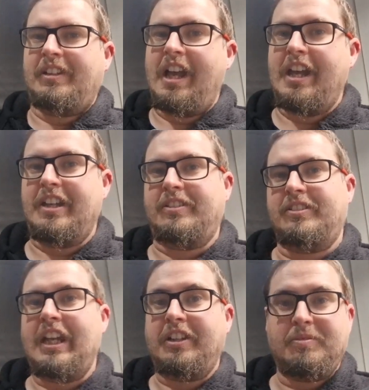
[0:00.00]
And
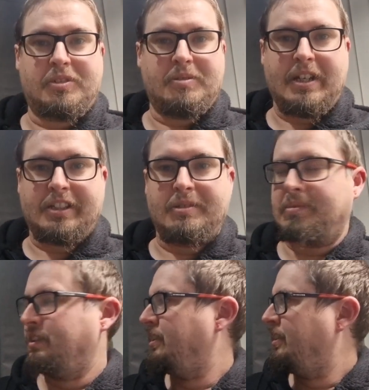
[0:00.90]
yeah, I didn't put it back up
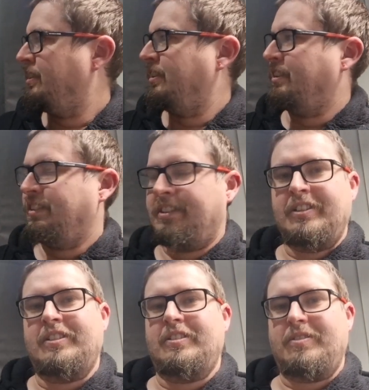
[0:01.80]

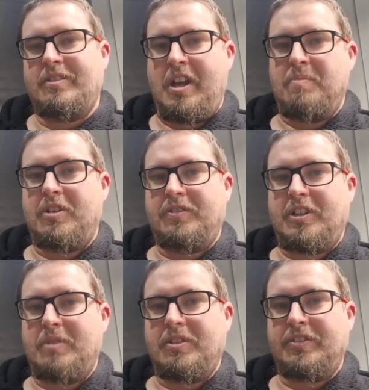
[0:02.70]
And um, by the
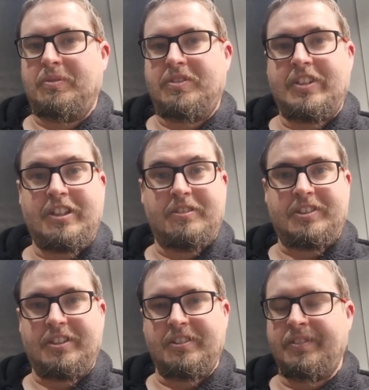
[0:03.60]
time I filmed the video,
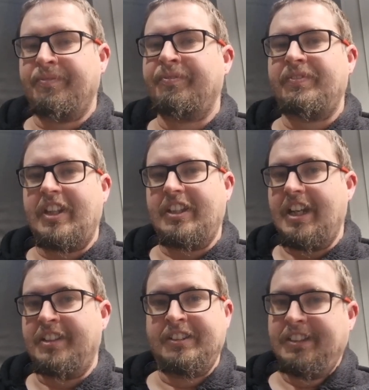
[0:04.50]
so yeah,
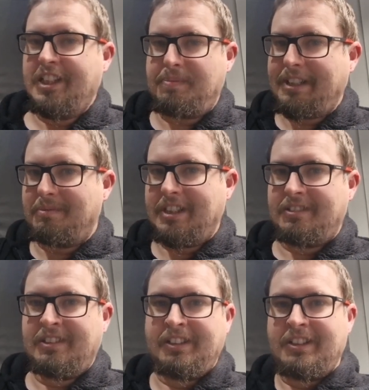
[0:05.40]
it's back up now.
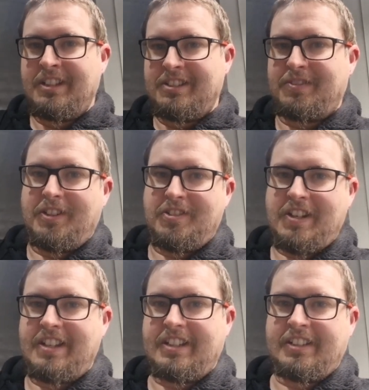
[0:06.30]
Just thought I'd
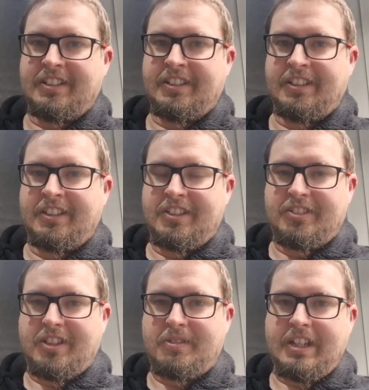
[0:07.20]
share that.
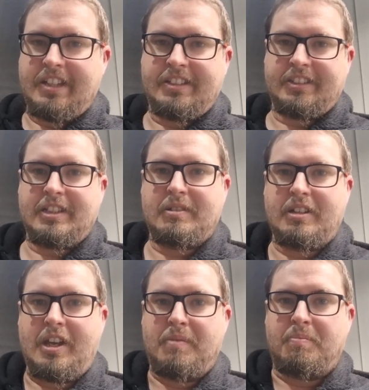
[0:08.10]
So yeah, let's get
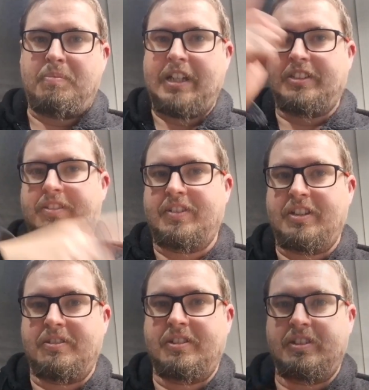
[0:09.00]
um, back to the video.